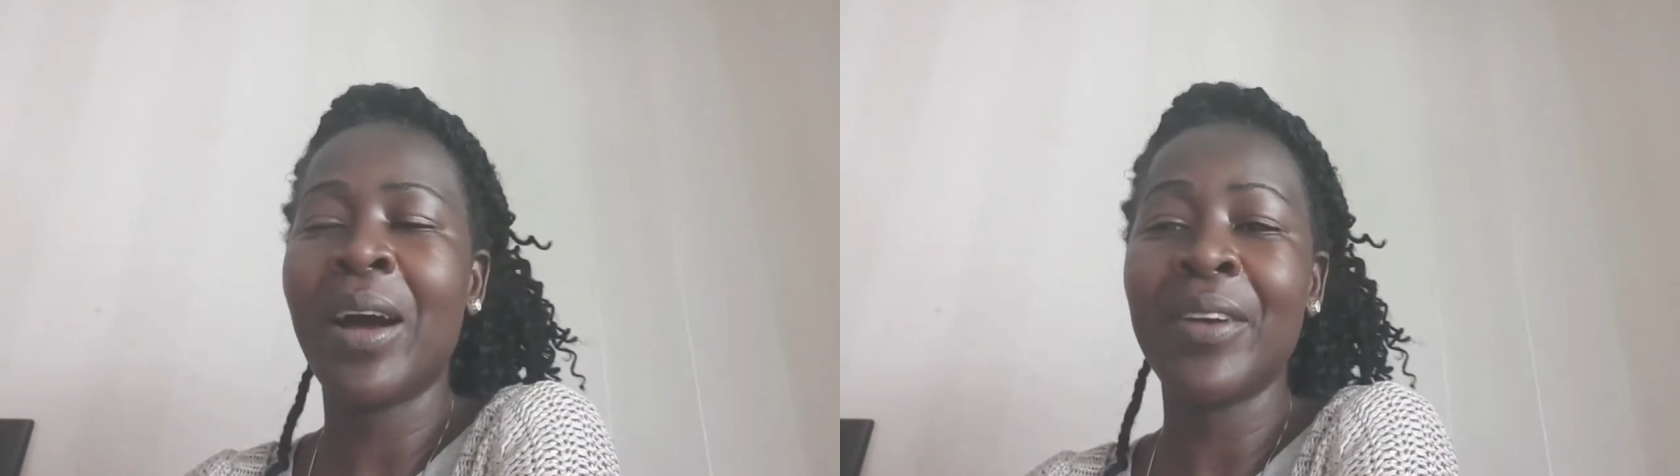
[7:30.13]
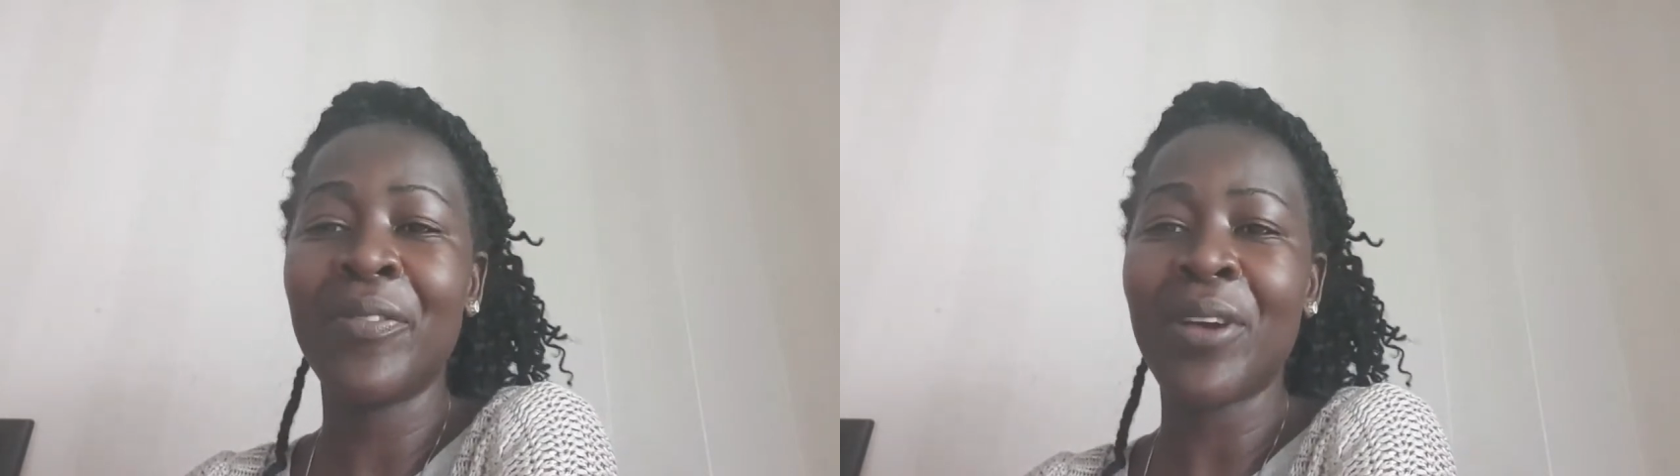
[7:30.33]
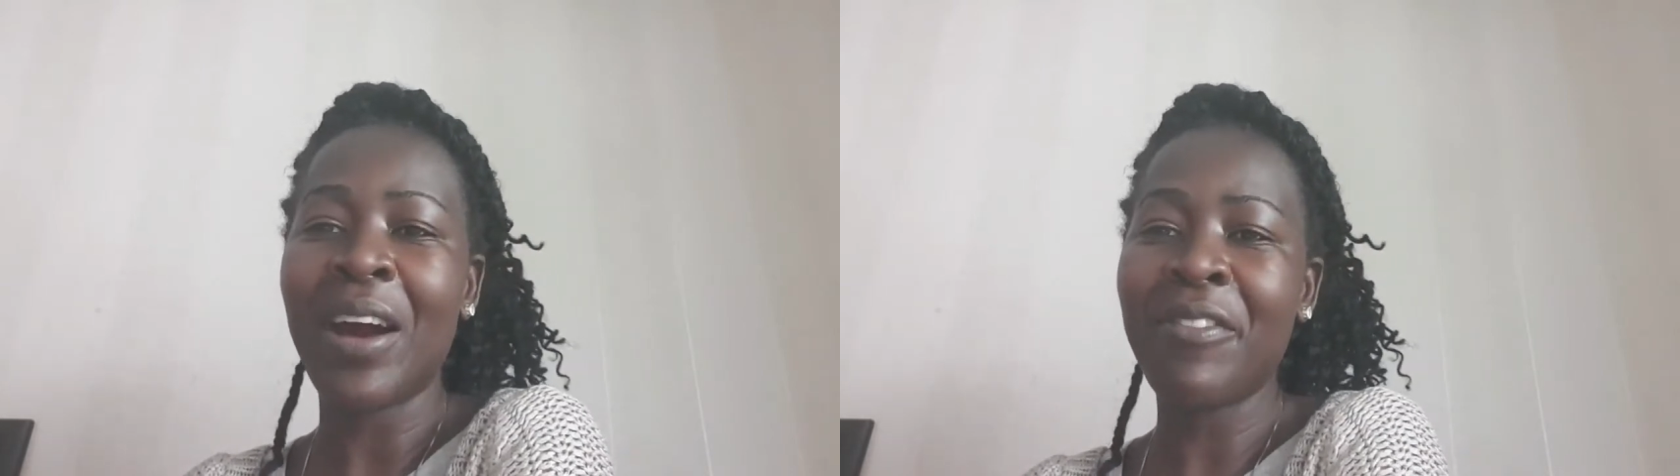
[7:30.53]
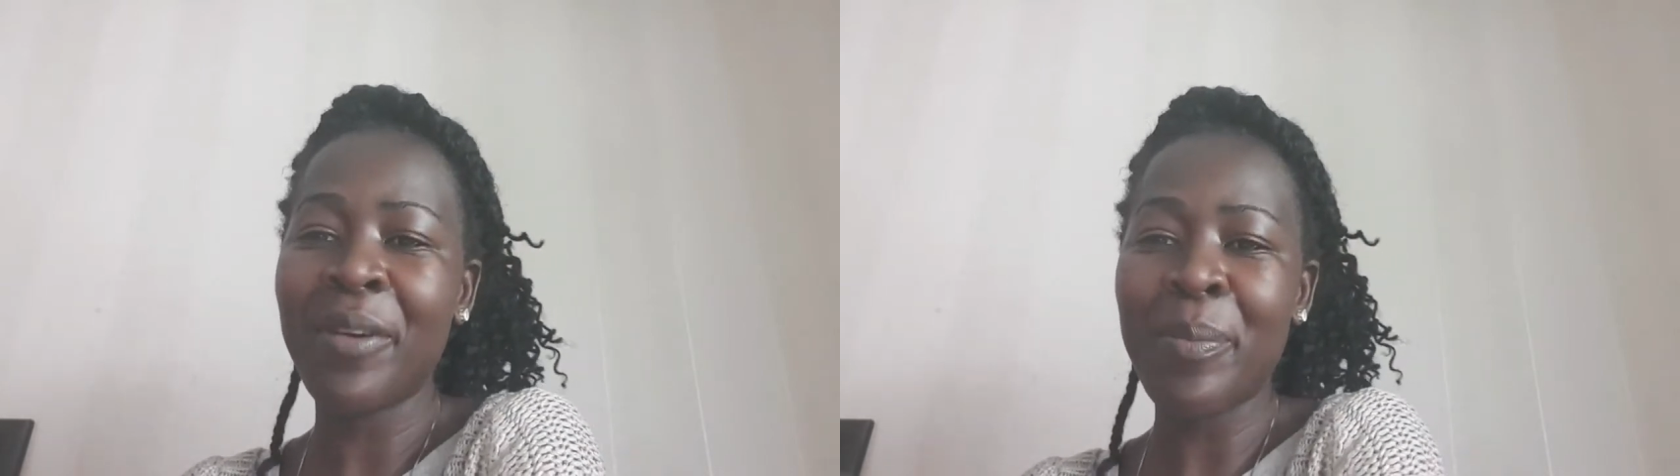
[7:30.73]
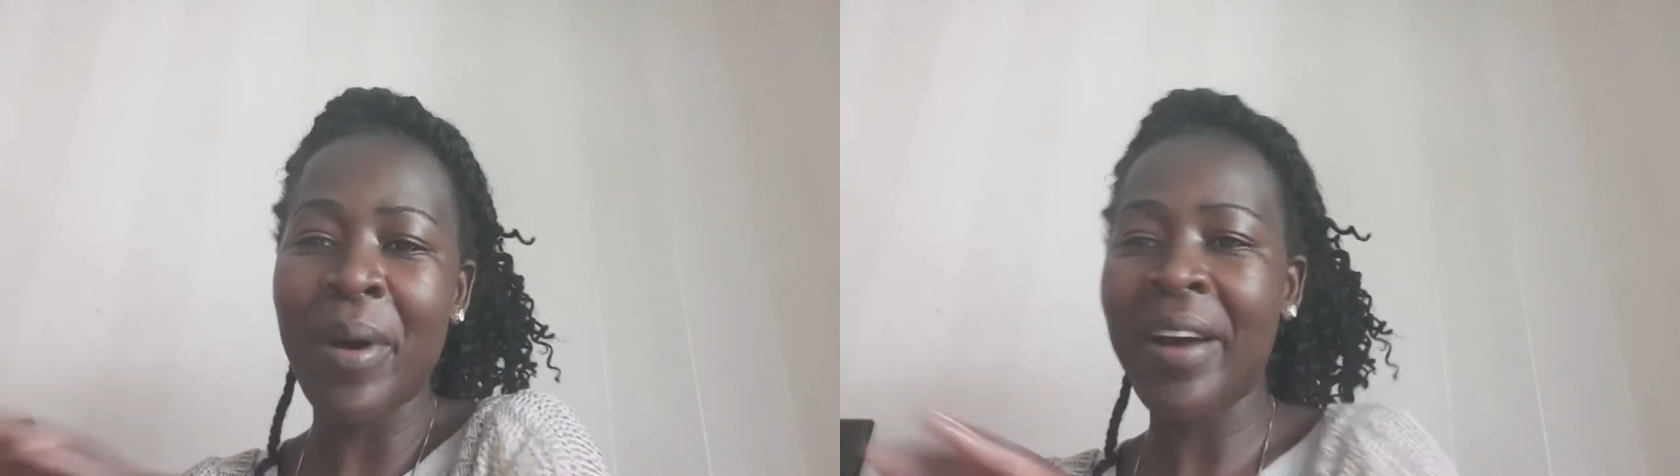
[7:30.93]
if you have
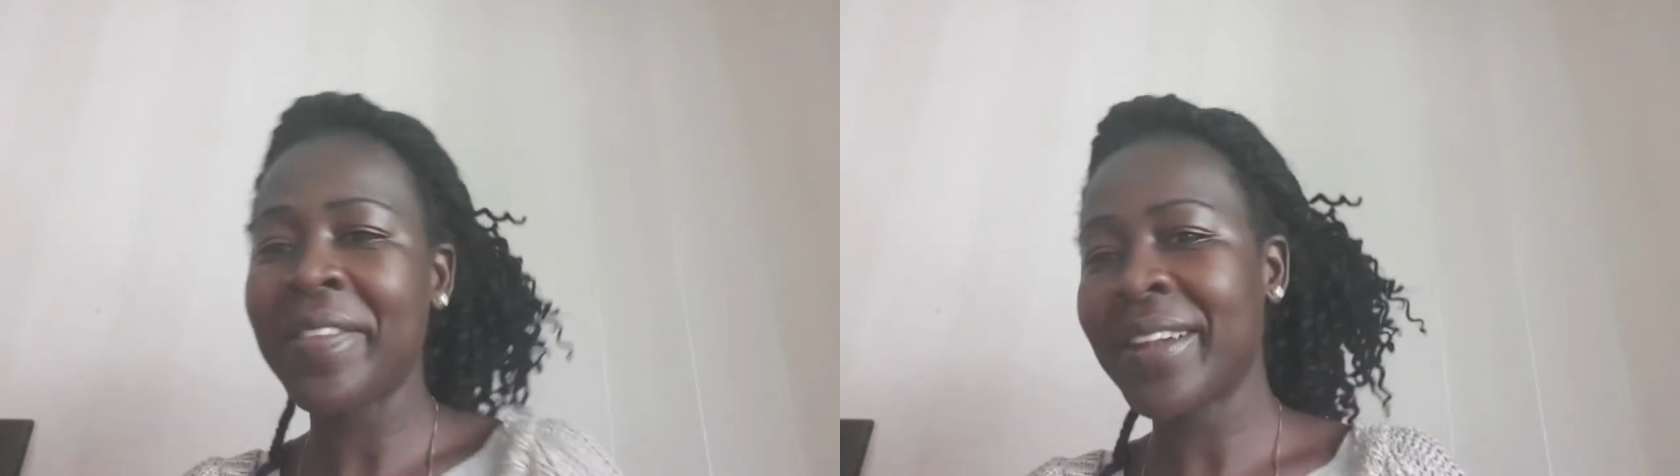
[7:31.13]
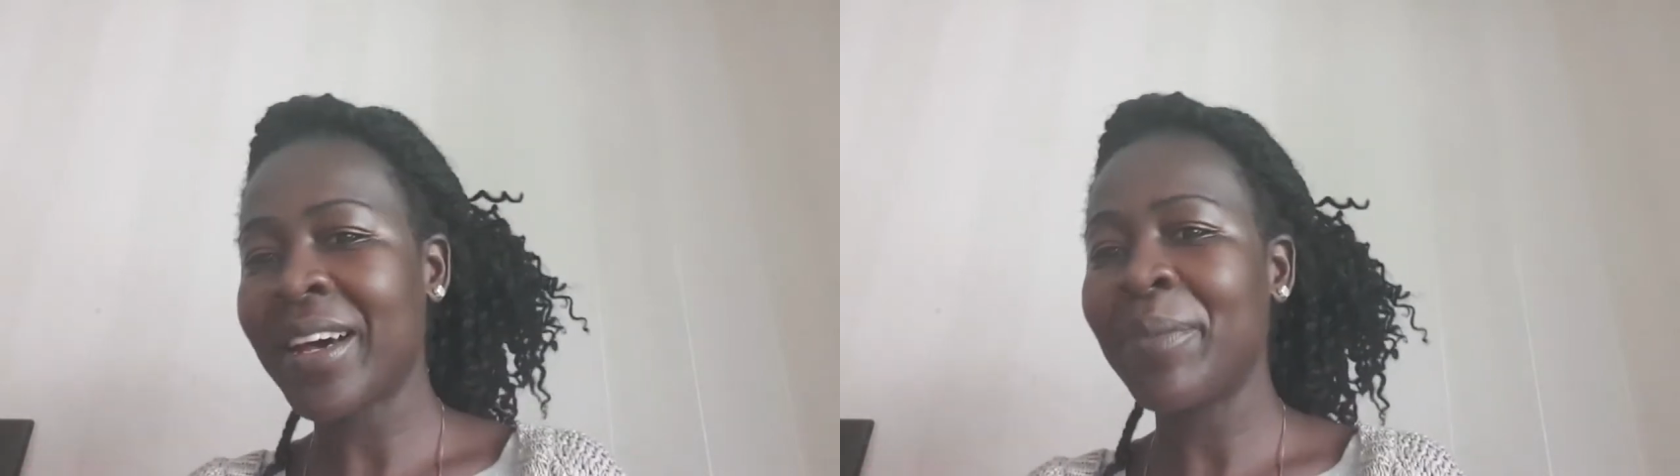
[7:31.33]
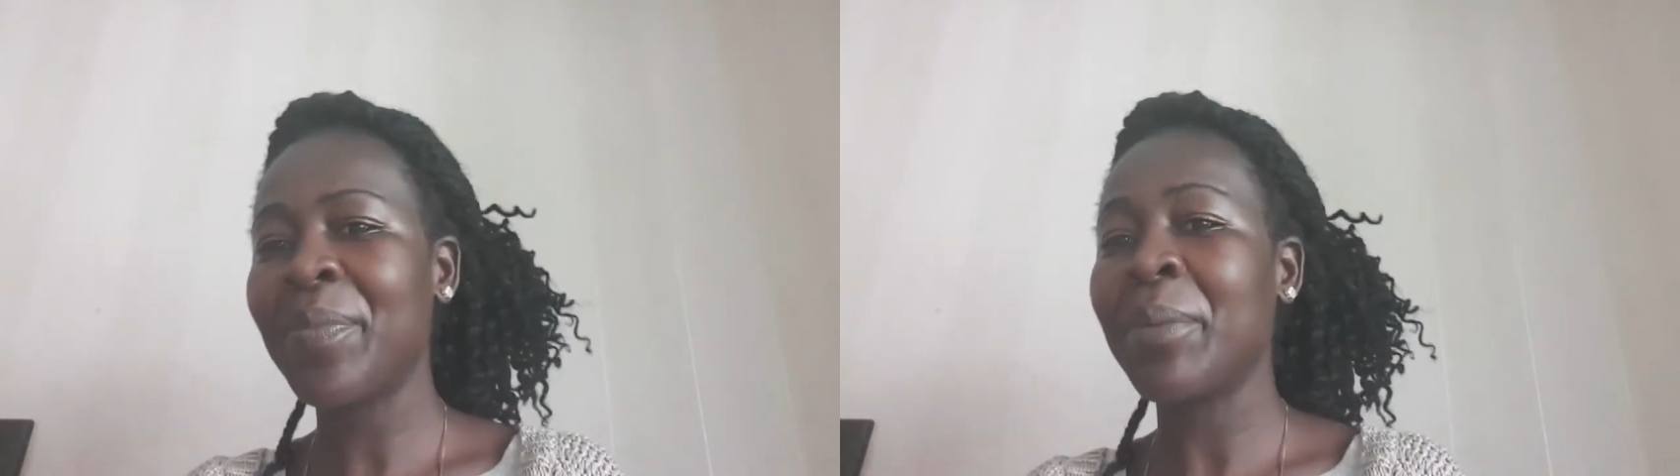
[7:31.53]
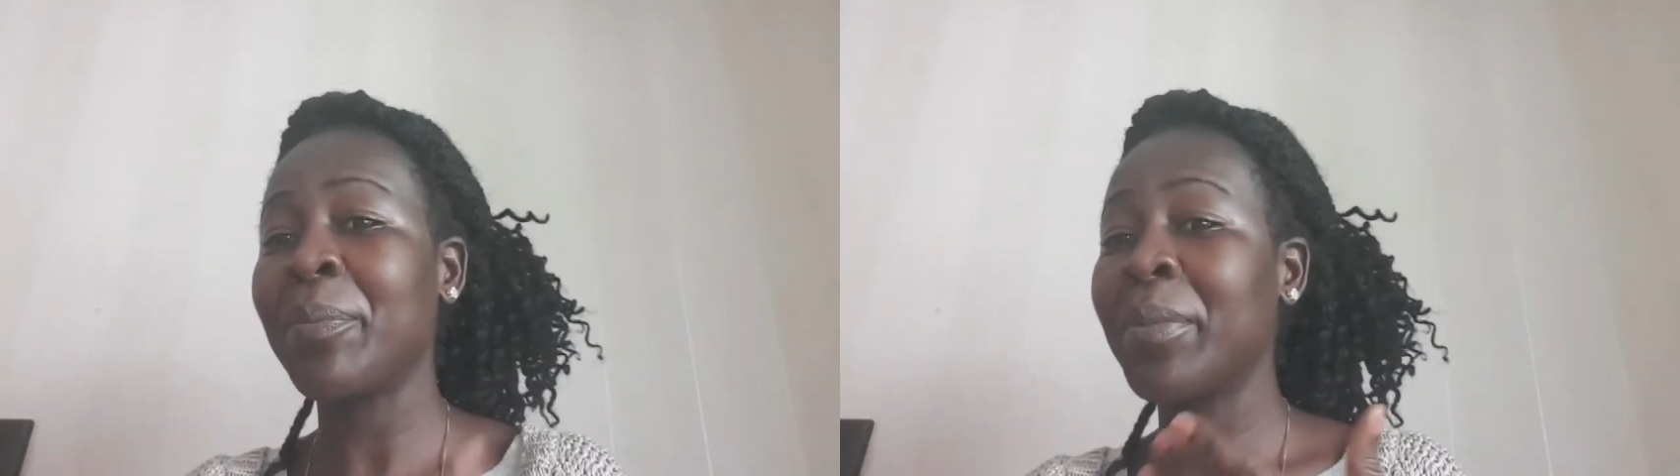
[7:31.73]
a bathtub,